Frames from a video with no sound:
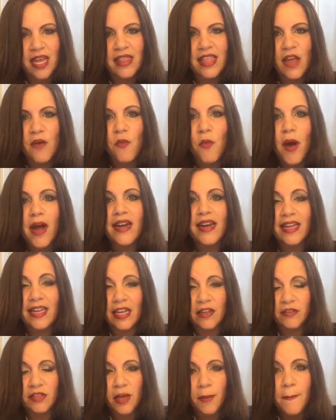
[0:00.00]
They want
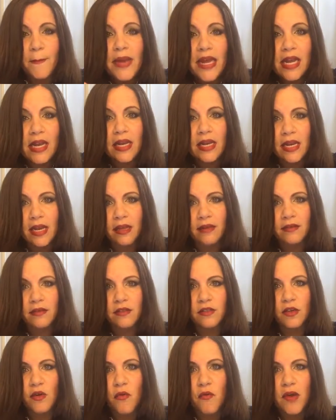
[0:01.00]
accountability
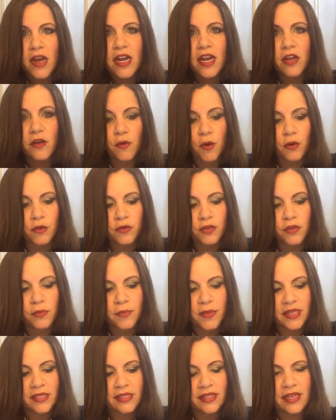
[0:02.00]
to really grow their
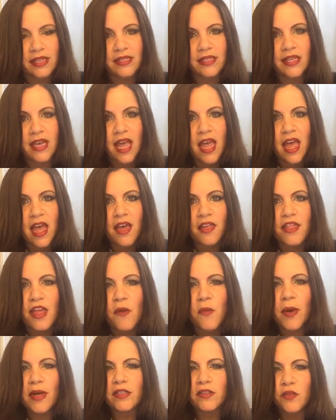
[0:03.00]
business.
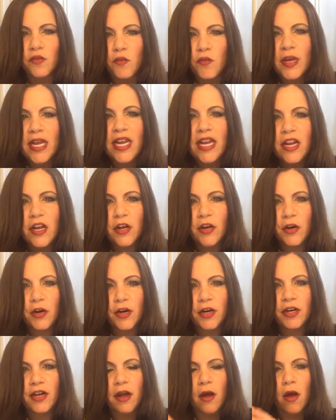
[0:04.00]
They want to really
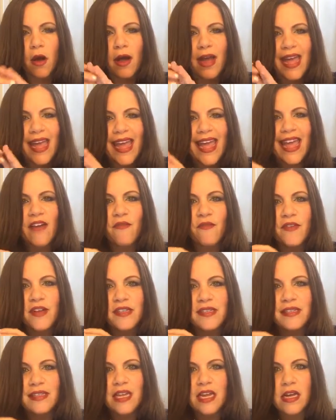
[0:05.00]
learn
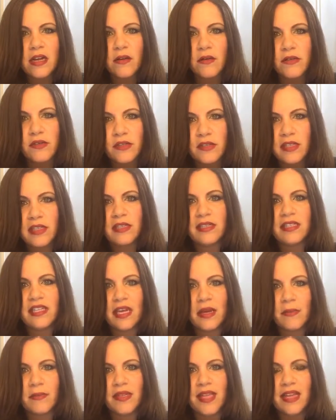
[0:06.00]
every single
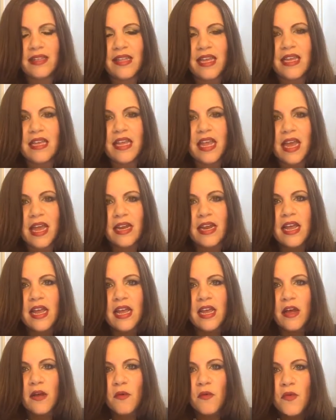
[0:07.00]
system that they can
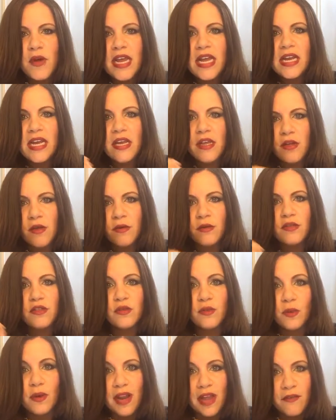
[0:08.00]
really use
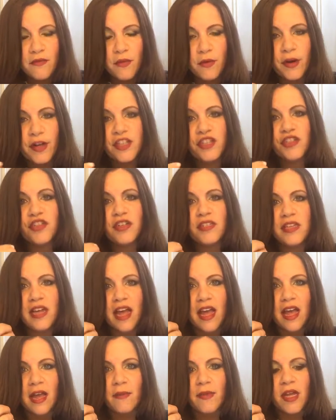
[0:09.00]
to leverage their
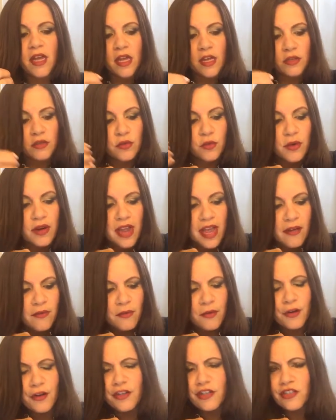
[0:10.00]
time, to
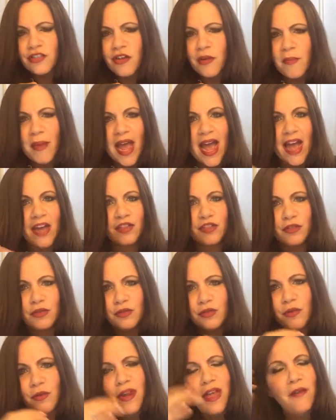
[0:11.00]
leverage their
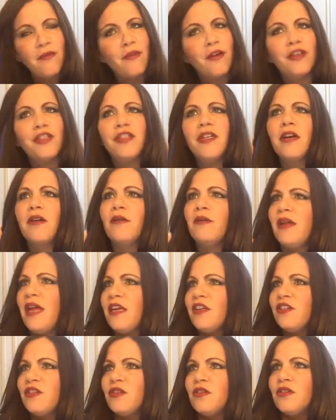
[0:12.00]
passion, to leverage their
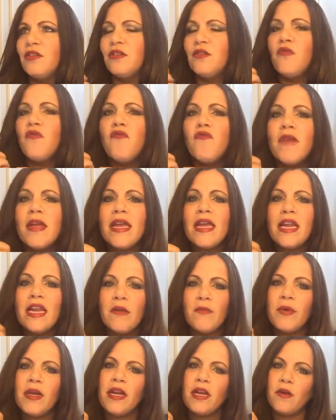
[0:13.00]
connections, to
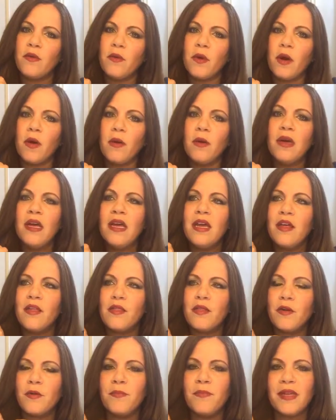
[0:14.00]
really, really grow
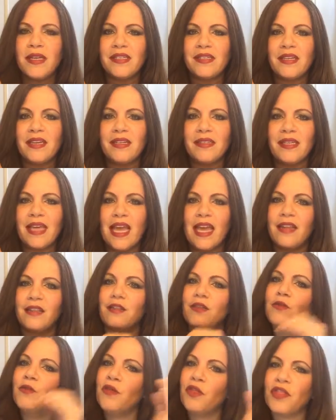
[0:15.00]
their business
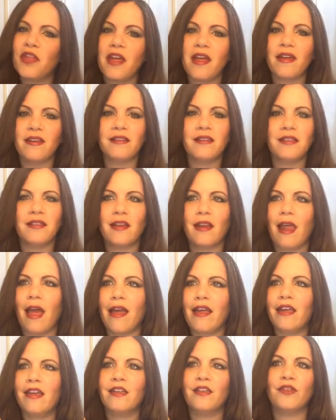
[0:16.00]
and do things
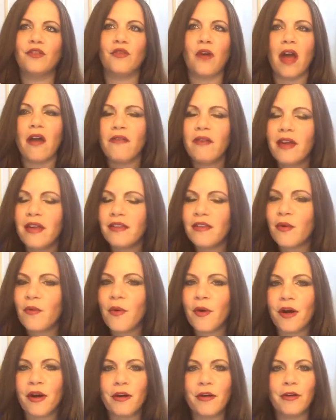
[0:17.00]
like traveling the
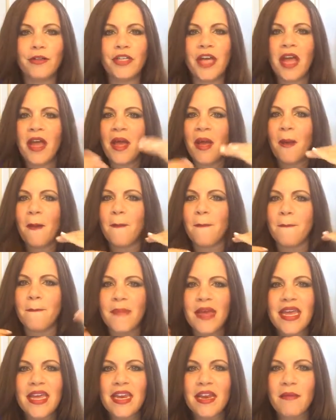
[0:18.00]
world,
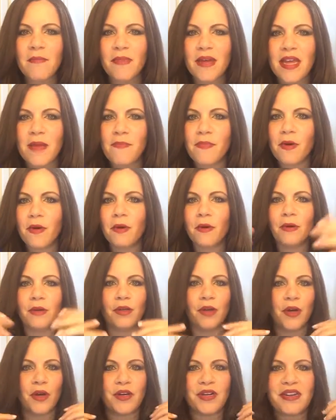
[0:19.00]
meeting people,
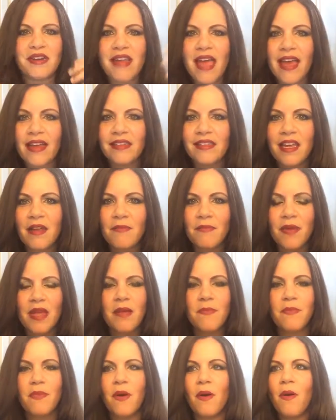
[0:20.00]
connecting
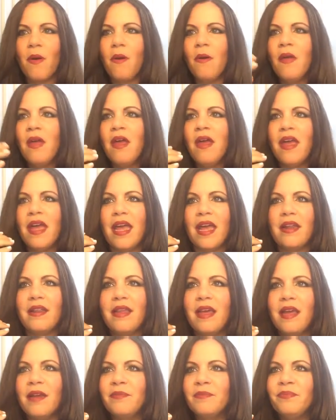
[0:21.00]
people,
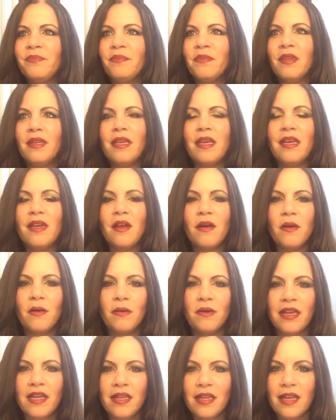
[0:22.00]
and then
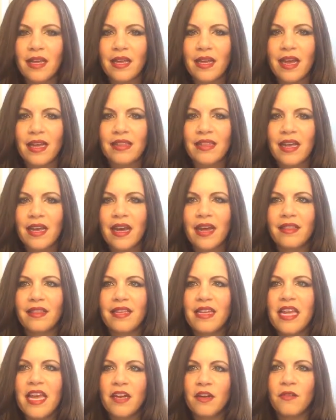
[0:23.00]
at
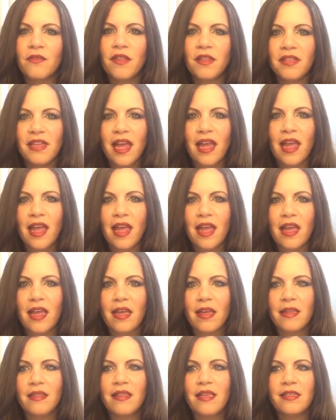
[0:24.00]
the end of the
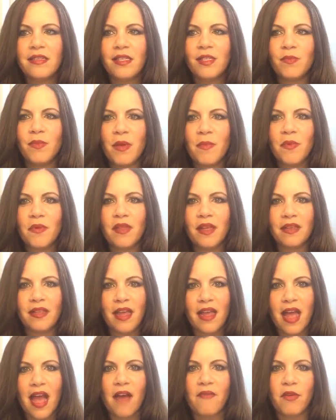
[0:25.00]
day, this is people that
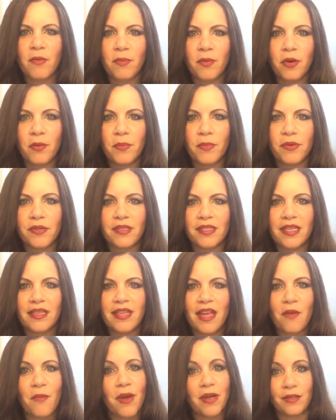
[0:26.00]
they have a purpose
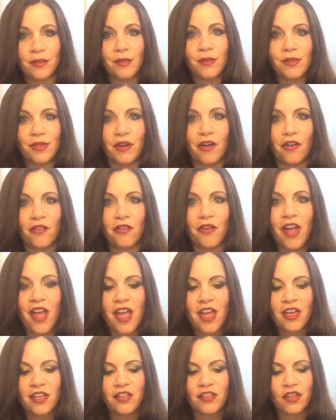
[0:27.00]
and they want to serve.
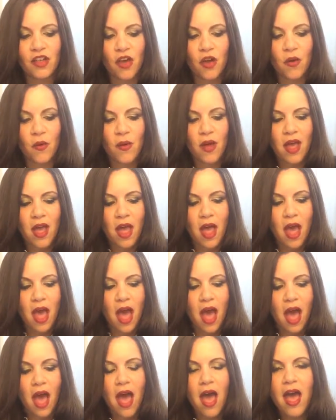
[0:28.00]
So
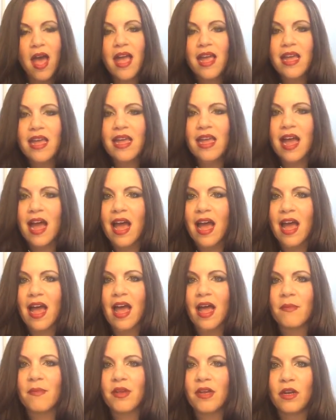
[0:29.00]
I
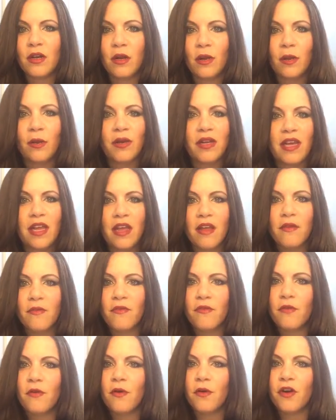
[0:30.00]
am looking
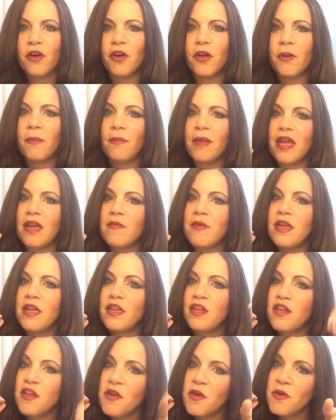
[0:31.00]
for maybe
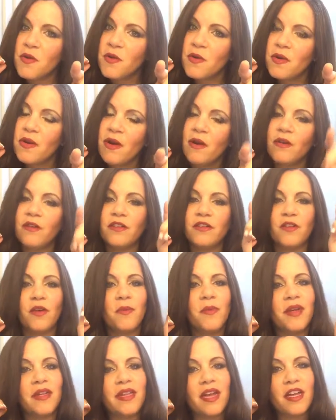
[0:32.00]
you or
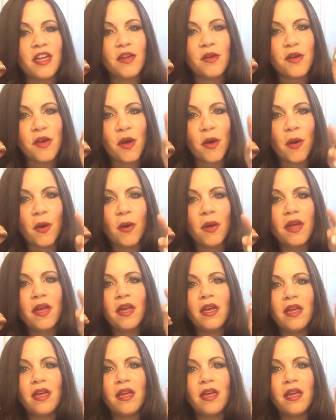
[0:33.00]
someone that you know.